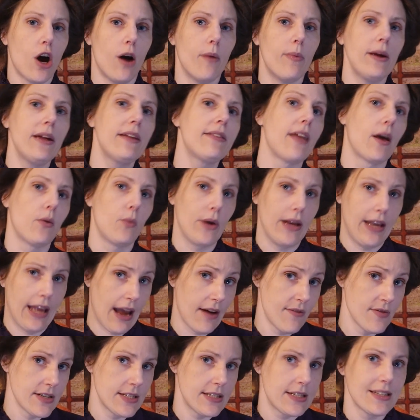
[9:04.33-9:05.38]
topic that we
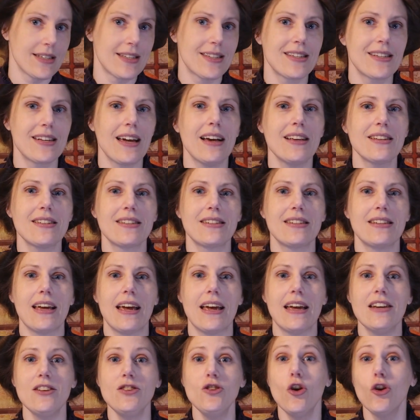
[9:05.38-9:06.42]
haven't discussed
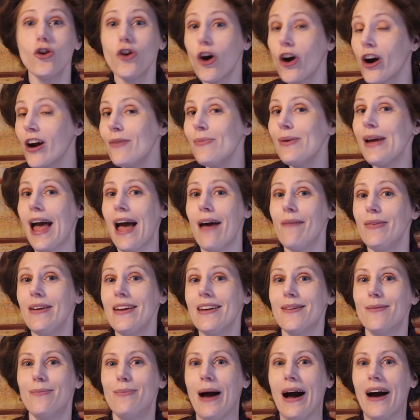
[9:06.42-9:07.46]
and you're not going to be
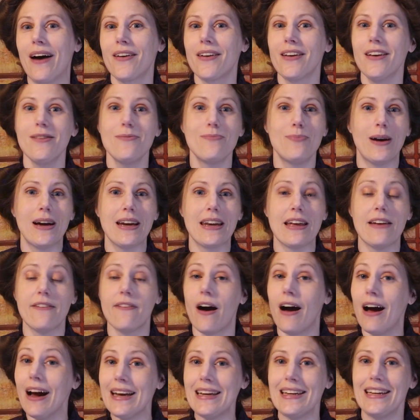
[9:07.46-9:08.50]
happy about it, but if
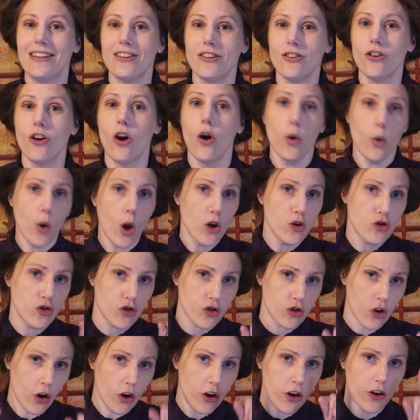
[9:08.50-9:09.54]
I need to know,
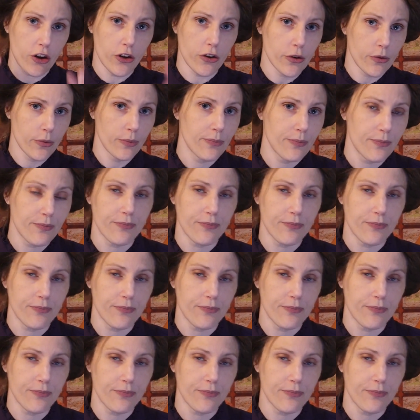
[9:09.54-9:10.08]
so do you.